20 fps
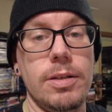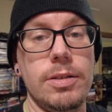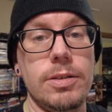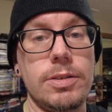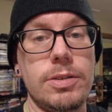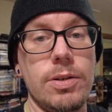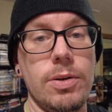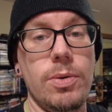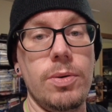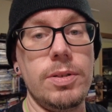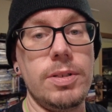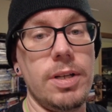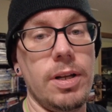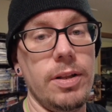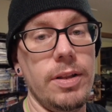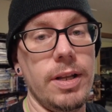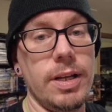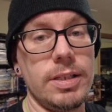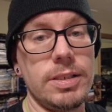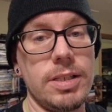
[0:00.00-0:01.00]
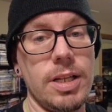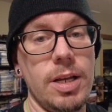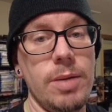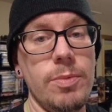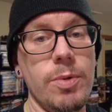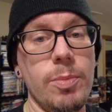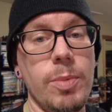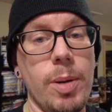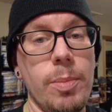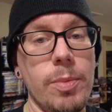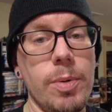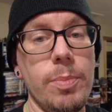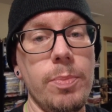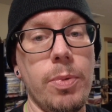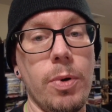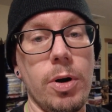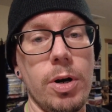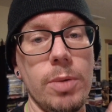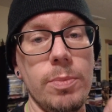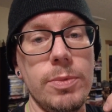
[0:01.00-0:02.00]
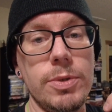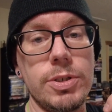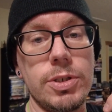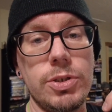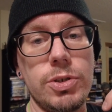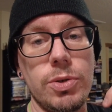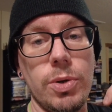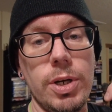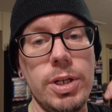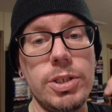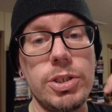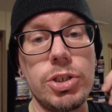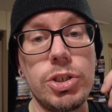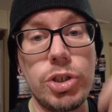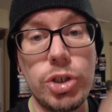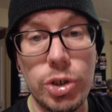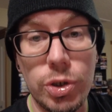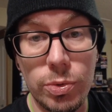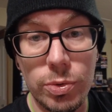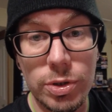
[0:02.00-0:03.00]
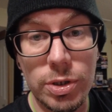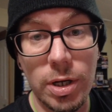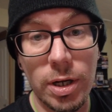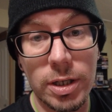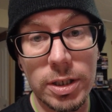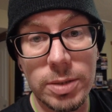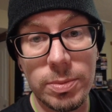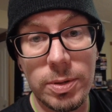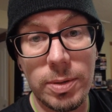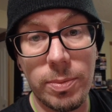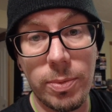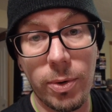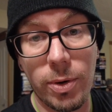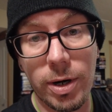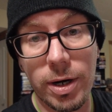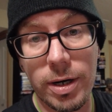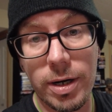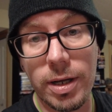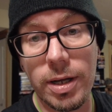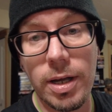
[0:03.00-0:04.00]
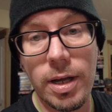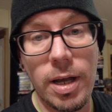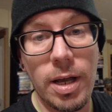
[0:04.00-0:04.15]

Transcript: So until next time, remember, boredom is a choice. Choose not to be bored.